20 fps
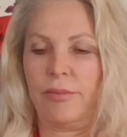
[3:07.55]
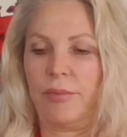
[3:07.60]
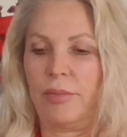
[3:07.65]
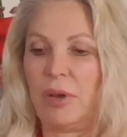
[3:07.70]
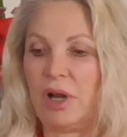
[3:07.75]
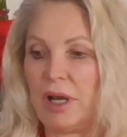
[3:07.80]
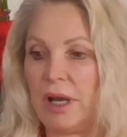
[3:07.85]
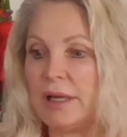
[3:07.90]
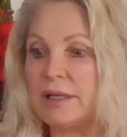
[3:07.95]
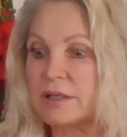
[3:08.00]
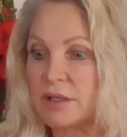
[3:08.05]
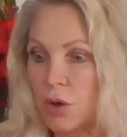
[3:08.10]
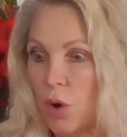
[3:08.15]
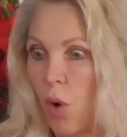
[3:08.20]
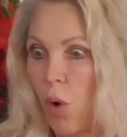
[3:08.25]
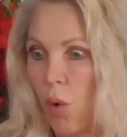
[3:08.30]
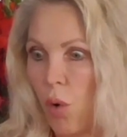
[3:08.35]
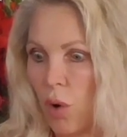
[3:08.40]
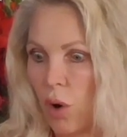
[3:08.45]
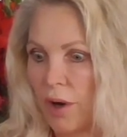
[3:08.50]
But it's
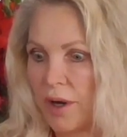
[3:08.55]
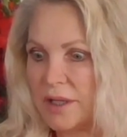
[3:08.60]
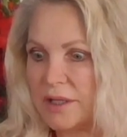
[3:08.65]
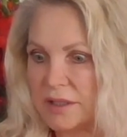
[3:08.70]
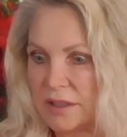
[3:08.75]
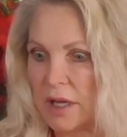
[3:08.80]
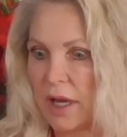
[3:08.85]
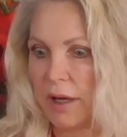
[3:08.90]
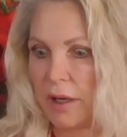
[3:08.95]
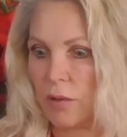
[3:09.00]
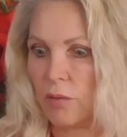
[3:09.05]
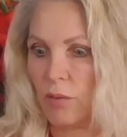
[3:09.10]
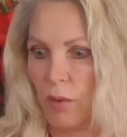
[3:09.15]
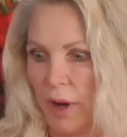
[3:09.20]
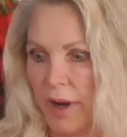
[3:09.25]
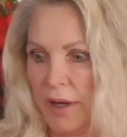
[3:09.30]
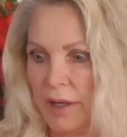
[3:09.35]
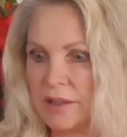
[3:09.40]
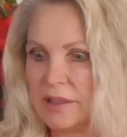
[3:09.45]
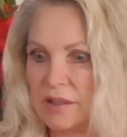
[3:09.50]
core. It's like
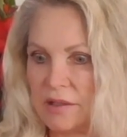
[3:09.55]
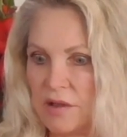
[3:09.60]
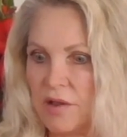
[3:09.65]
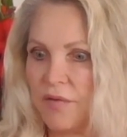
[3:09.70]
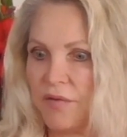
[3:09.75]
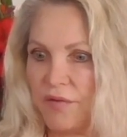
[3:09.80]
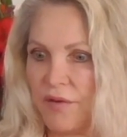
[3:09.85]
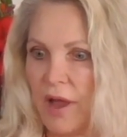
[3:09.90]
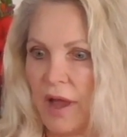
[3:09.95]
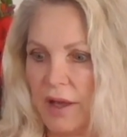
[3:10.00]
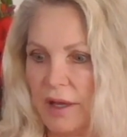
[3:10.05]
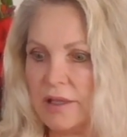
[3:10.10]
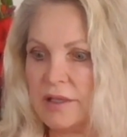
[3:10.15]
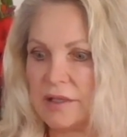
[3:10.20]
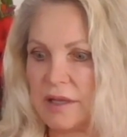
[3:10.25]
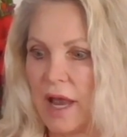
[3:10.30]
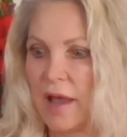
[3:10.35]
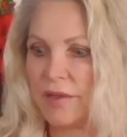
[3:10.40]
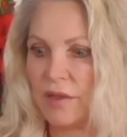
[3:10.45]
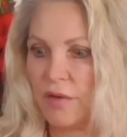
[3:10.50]
it's
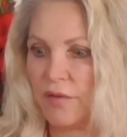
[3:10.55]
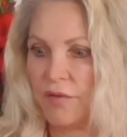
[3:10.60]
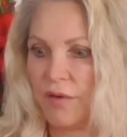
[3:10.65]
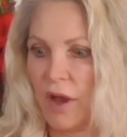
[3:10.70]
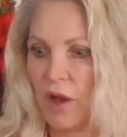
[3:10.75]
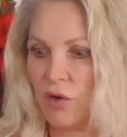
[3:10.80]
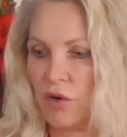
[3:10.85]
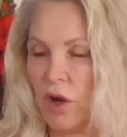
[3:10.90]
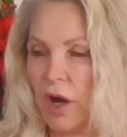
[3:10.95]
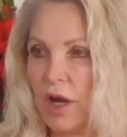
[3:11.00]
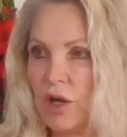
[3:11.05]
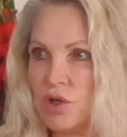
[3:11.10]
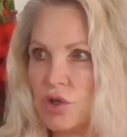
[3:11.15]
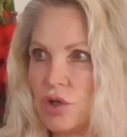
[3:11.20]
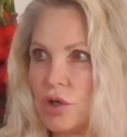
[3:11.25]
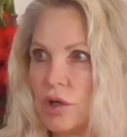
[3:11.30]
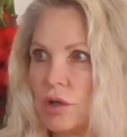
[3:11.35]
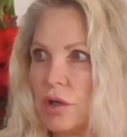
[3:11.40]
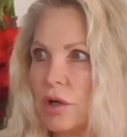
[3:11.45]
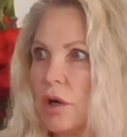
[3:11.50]
at the
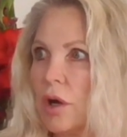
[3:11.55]
foundation.